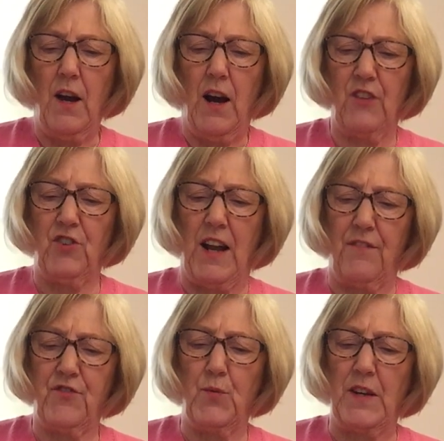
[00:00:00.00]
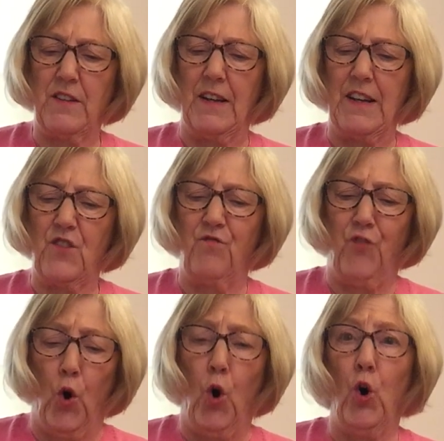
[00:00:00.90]
I shall have to eat at least
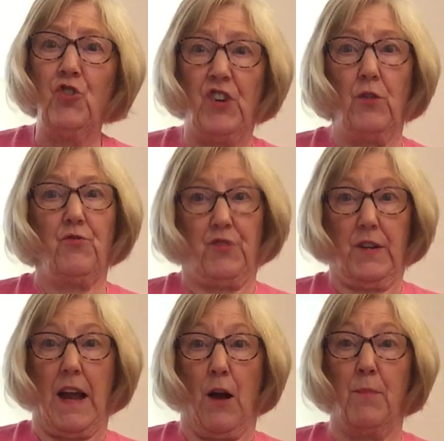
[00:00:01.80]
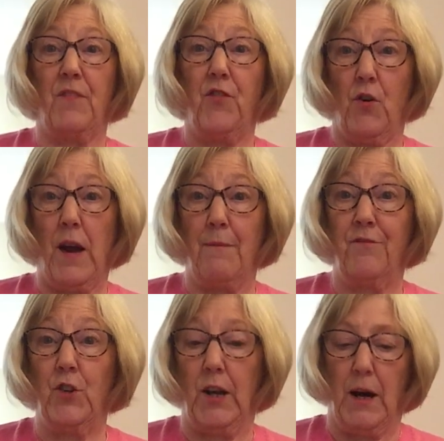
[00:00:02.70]
4 children now before I'm
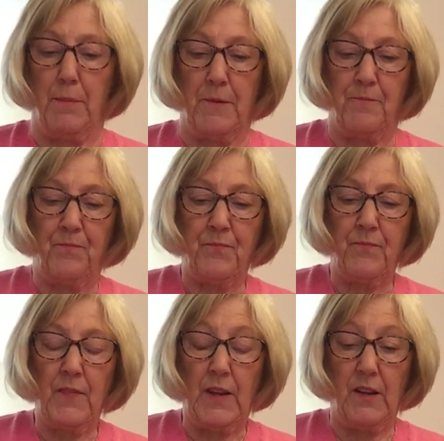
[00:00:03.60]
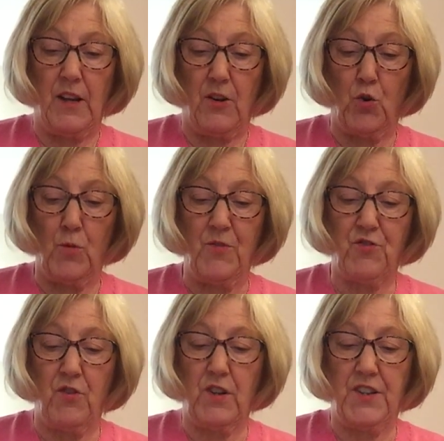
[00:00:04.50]
full up." The enormous
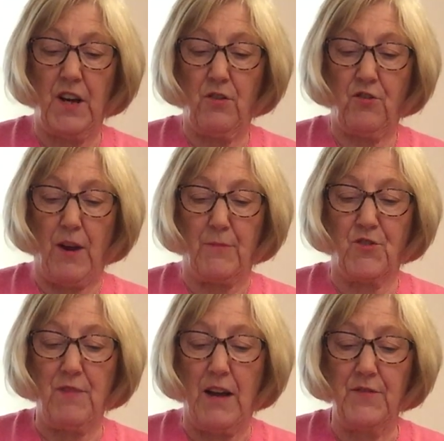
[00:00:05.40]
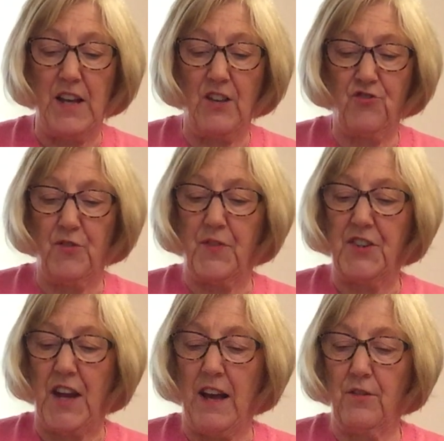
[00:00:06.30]
crocodile crept around the edge of the
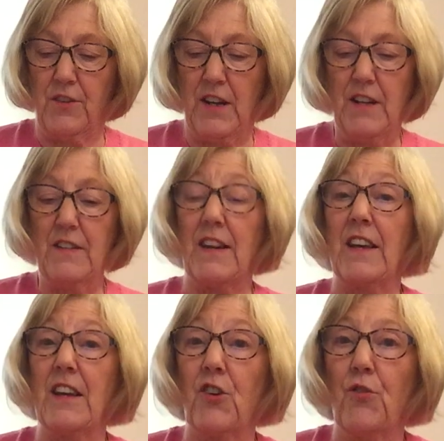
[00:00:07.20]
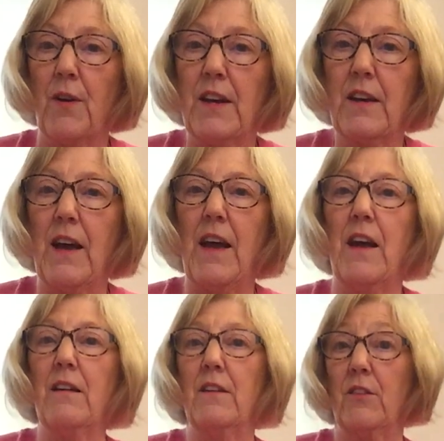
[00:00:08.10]
town, taking great
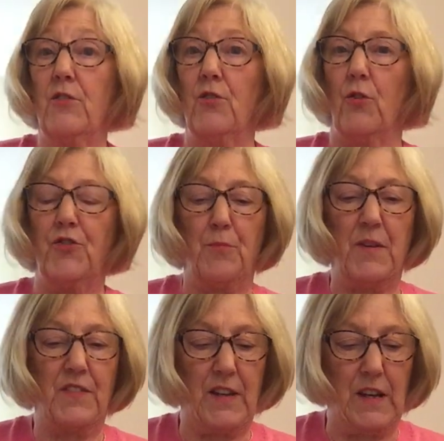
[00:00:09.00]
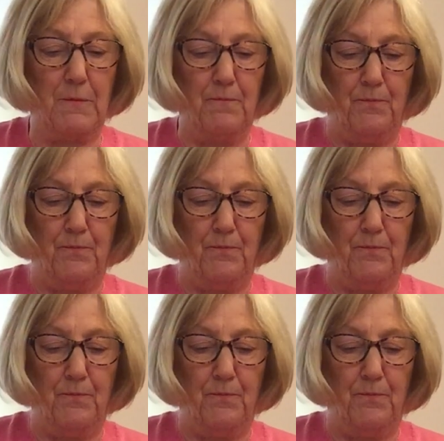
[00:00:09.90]
care not to be seen.